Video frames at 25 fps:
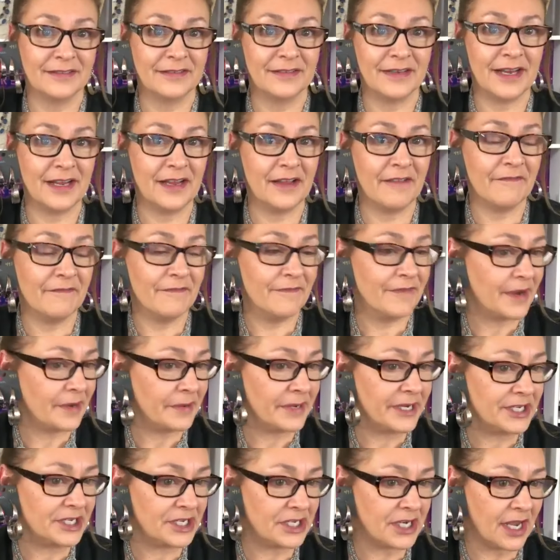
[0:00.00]
right?
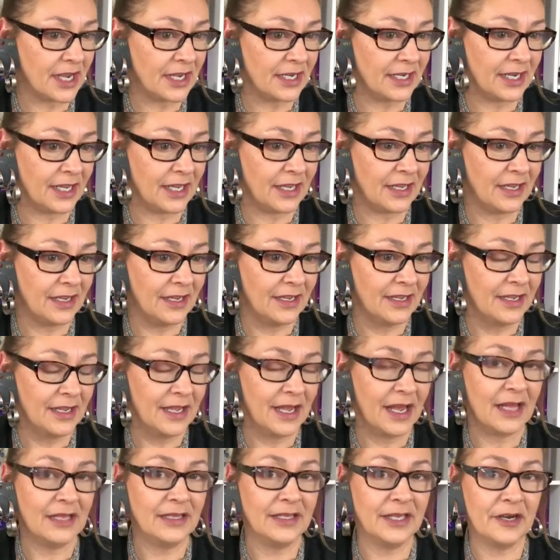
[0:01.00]
Very shiny,
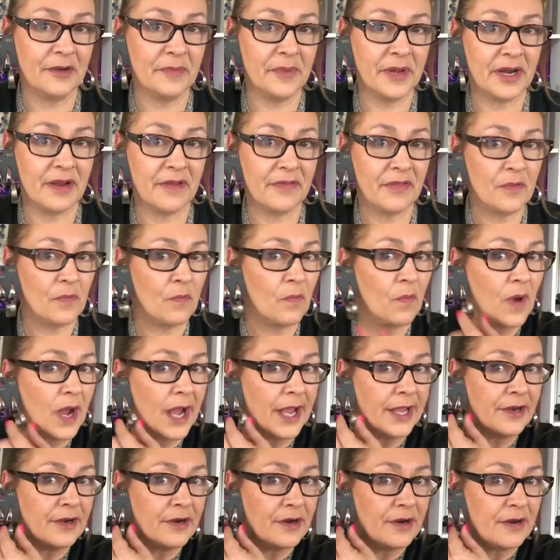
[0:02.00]
a little bit on the
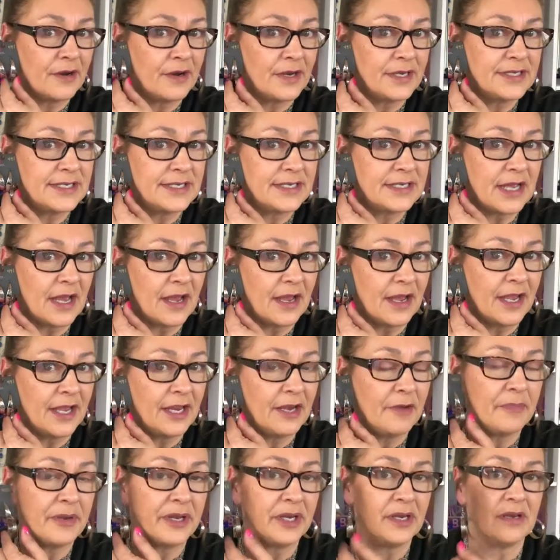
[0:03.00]
wider
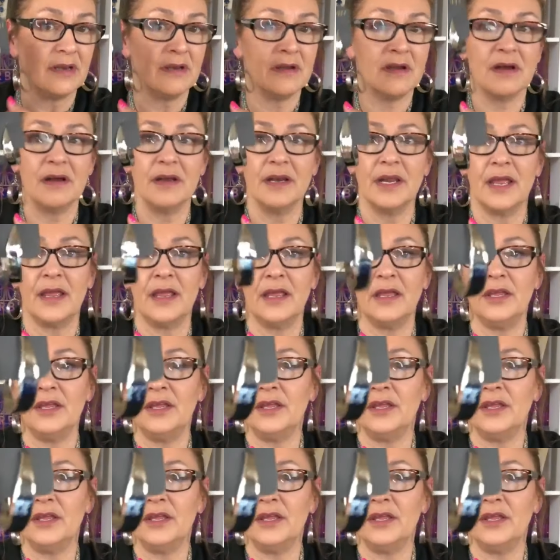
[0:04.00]
side, but not a